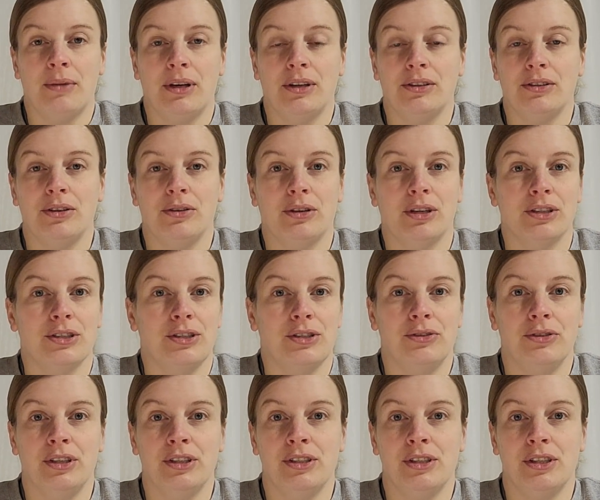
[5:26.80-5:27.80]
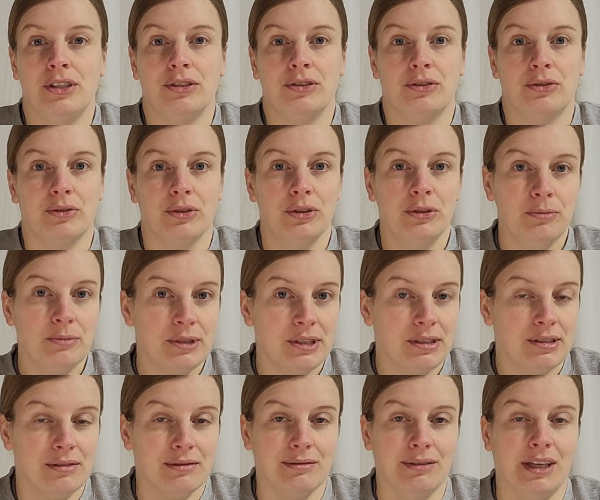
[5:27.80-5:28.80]
your students in groups,
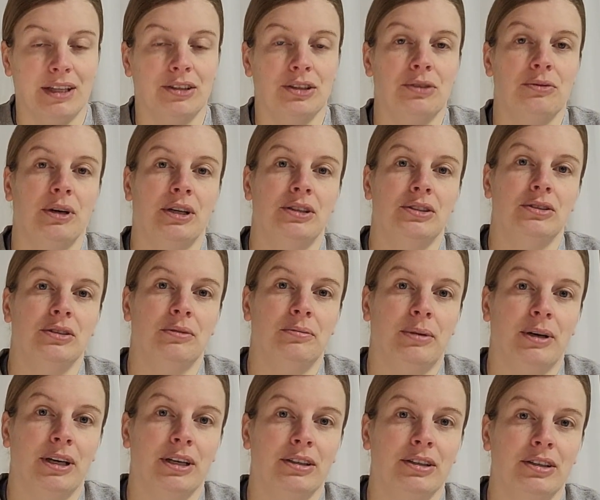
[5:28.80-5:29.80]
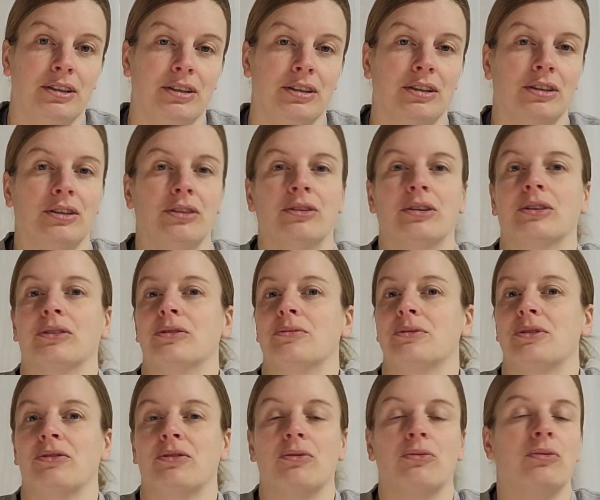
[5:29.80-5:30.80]
whether you want to do a partner or groups,
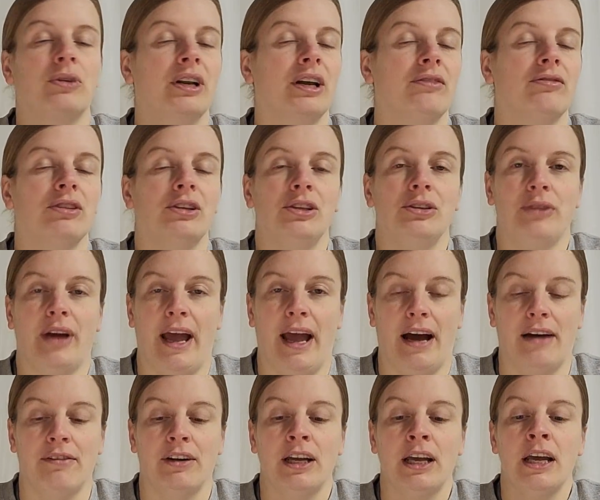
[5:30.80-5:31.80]
whatever you have.